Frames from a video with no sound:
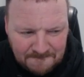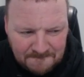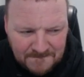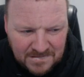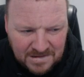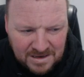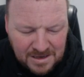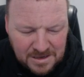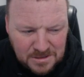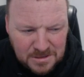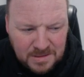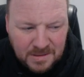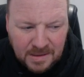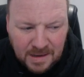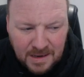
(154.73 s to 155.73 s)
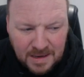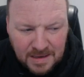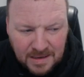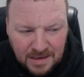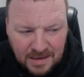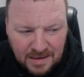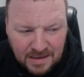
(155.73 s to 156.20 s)
So
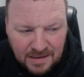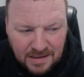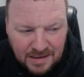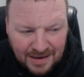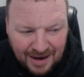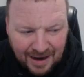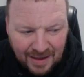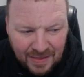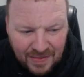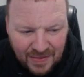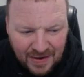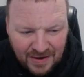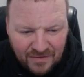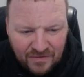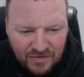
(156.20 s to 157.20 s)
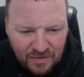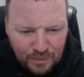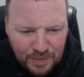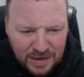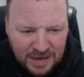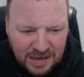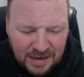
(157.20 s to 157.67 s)
I think for
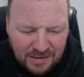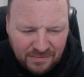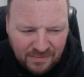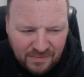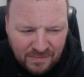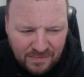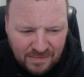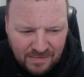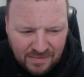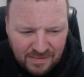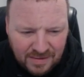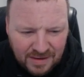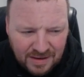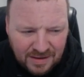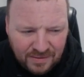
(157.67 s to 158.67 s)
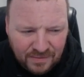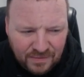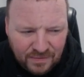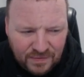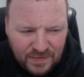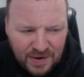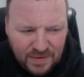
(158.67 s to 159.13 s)
me,
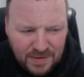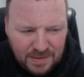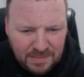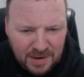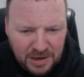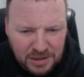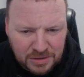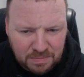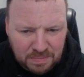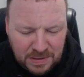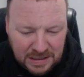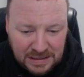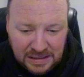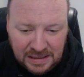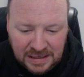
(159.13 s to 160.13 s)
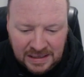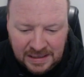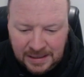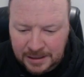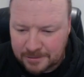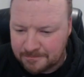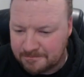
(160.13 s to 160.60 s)
very much B
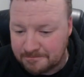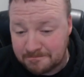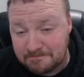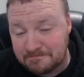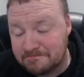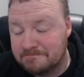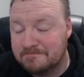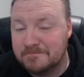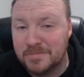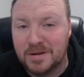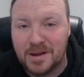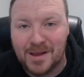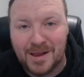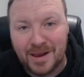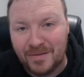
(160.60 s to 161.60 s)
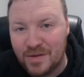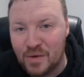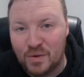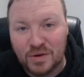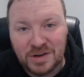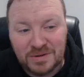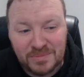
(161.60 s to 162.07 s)
here. If you
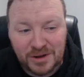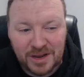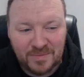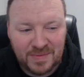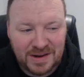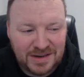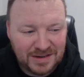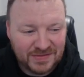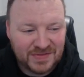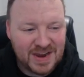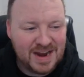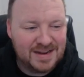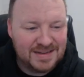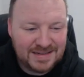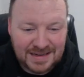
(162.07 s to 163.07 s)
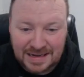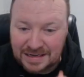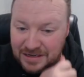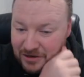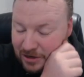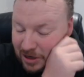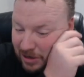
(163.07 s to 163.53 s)
wanted my opinion, Fateless, there
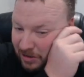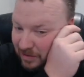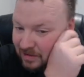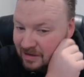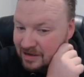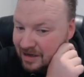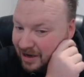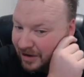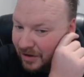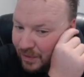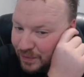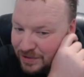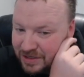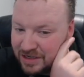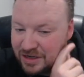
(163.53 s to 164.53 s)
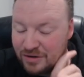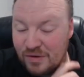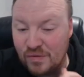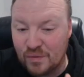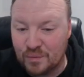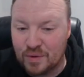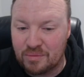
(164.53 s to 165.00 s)
you go. Obviously, you
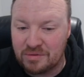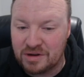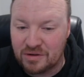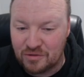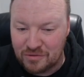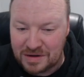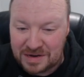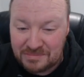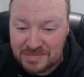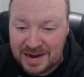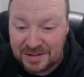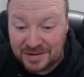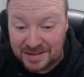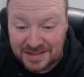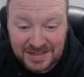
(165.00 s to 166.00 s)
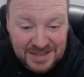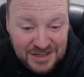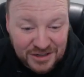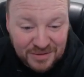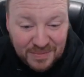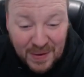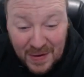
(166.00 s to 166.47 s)
have probably already made the
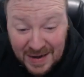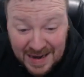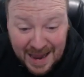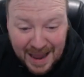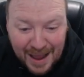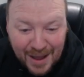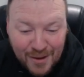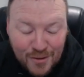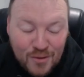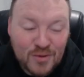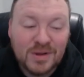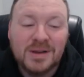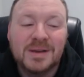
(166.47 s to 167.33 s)
decision by now,